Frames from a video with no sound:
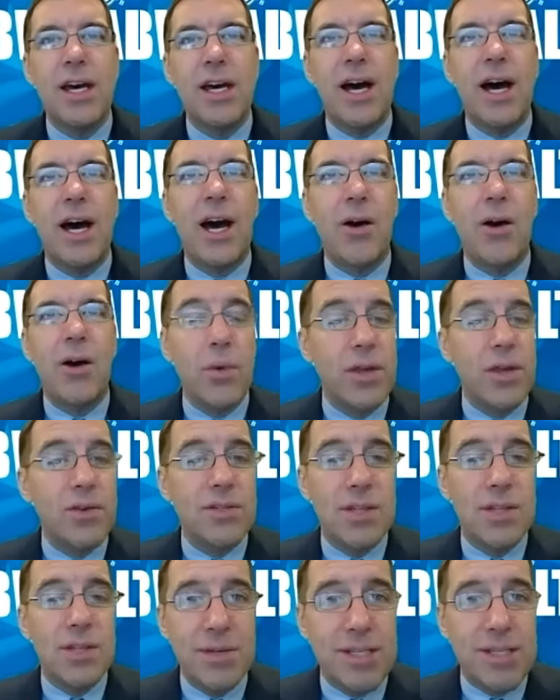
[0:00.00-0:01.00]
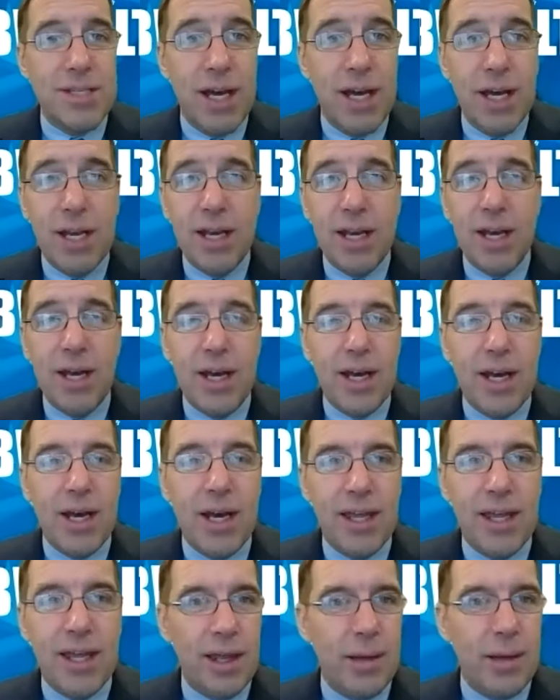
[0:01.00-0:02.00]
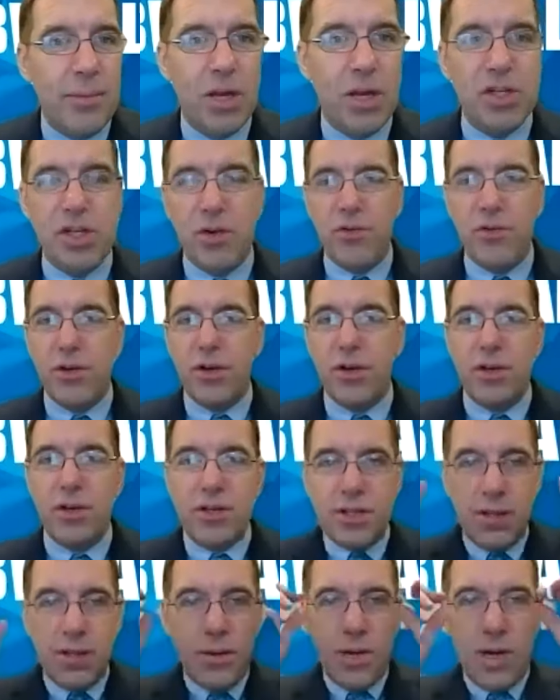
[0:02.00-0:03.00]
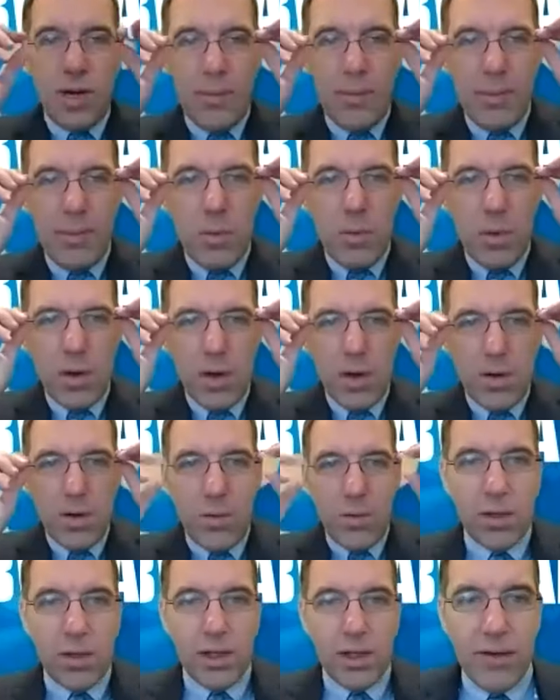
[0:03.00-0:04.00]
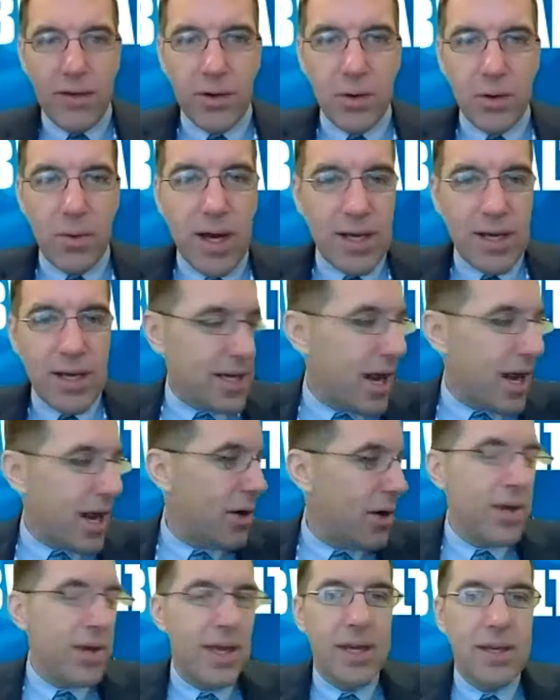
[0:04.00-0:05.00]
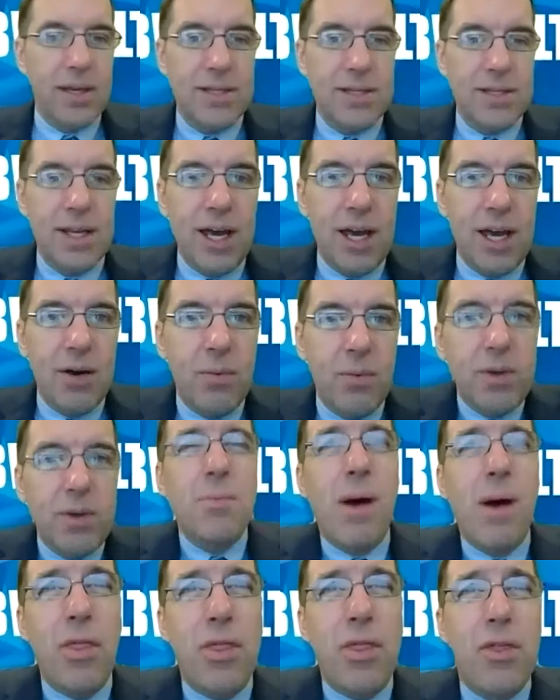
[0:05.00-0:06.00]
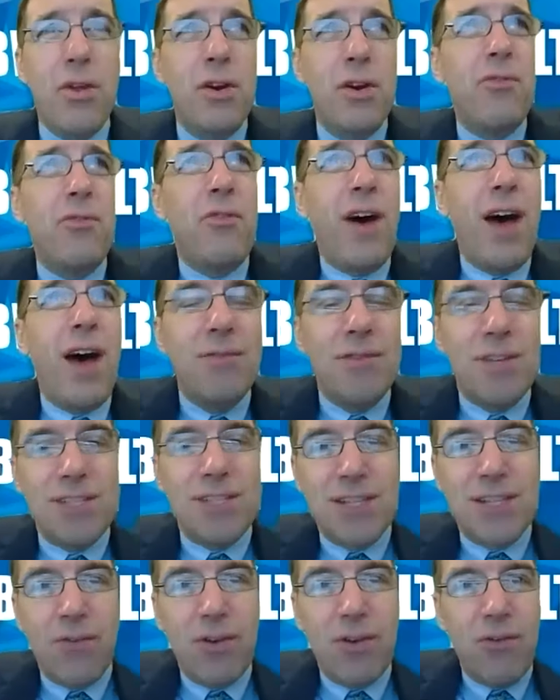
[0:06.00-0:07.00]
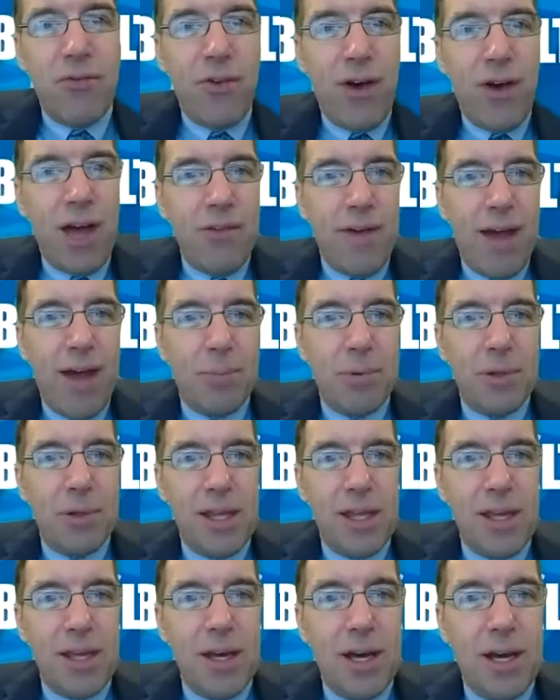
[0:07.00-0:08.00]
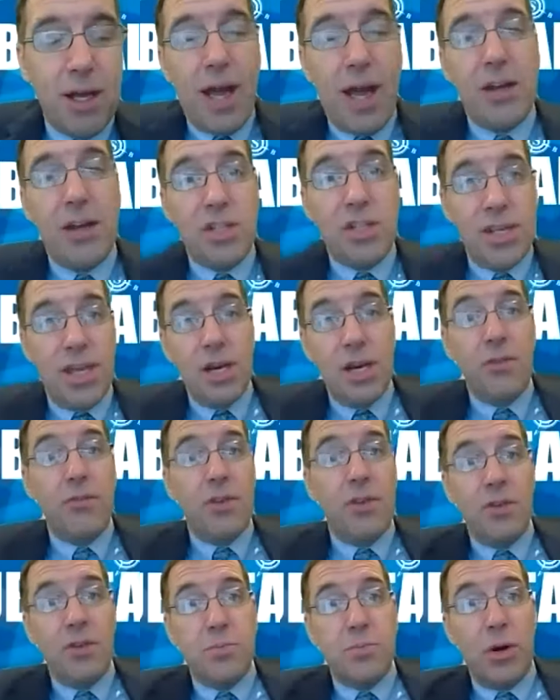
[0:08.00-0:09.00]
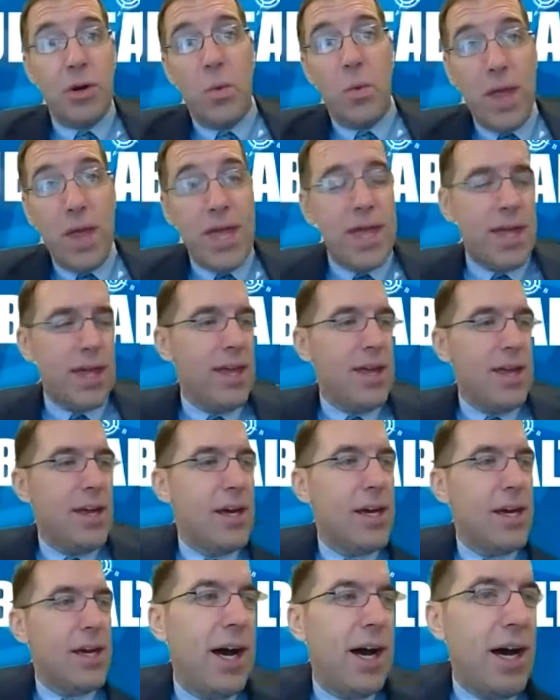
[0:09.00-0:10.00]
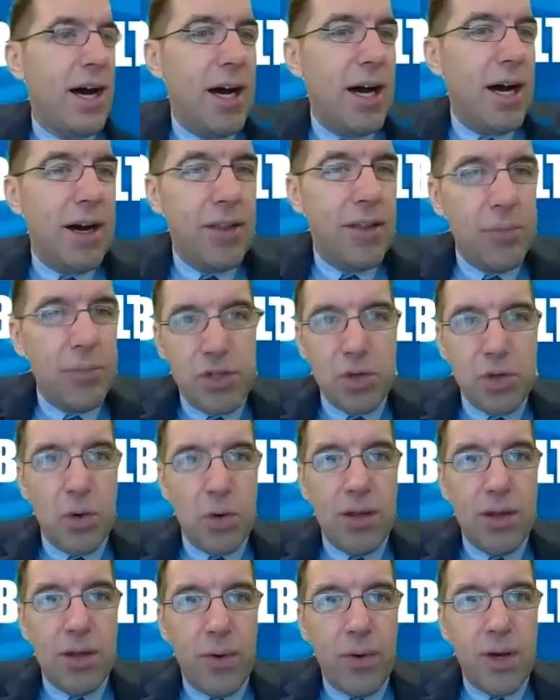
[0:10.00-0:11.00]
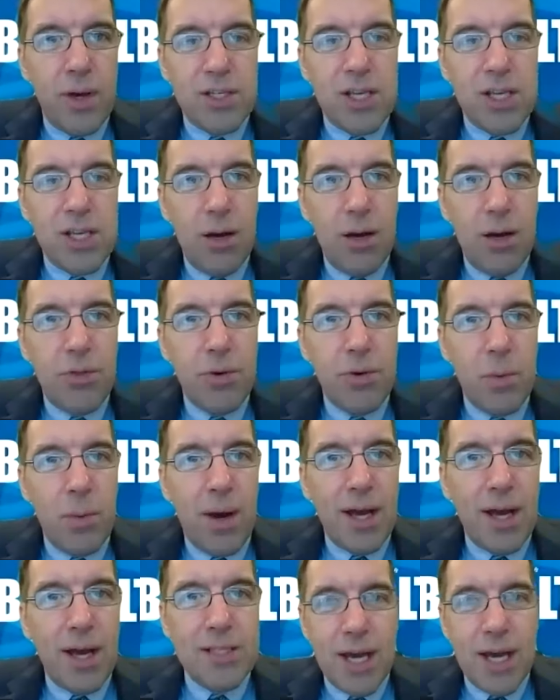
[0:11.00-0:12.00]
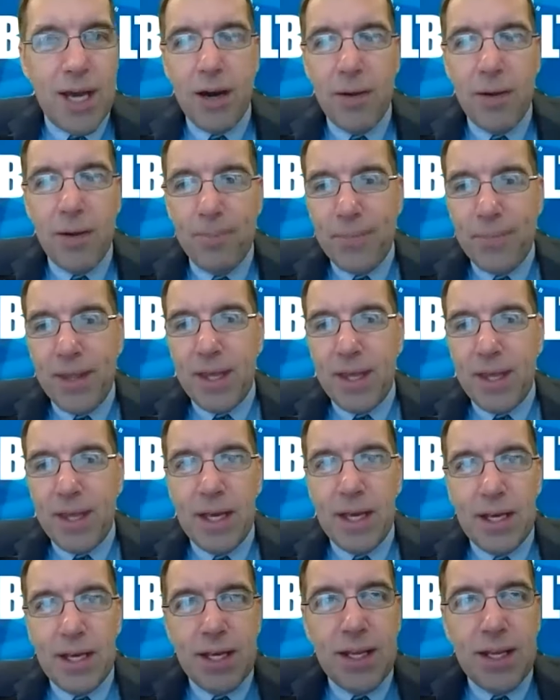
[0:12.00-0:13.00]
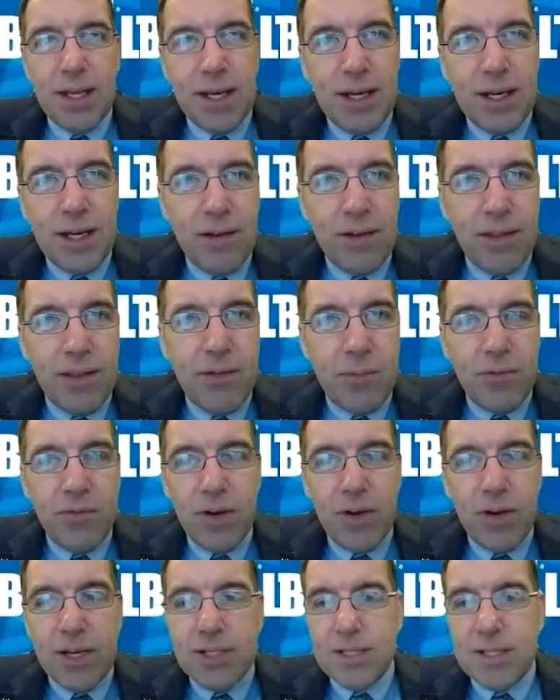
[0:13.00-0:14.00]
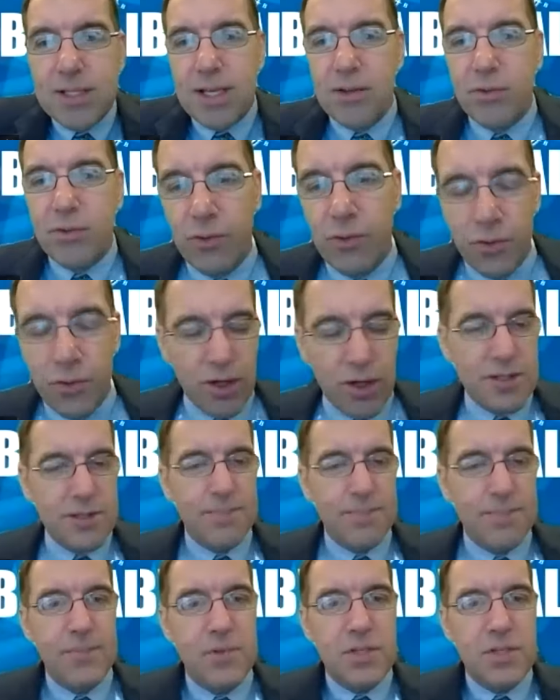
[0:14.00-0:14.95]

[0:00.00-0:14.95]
Uh, we use them a ton. Uh, Kelly, I'm not sure if you're using them or not, but we're, we're loving WizeHire. We get, uh, we do about thirty-five to seventy-five applica- uh, actually interviews per week, uh, the majority of which come through WizeHire, and uh, they've been very successful for us.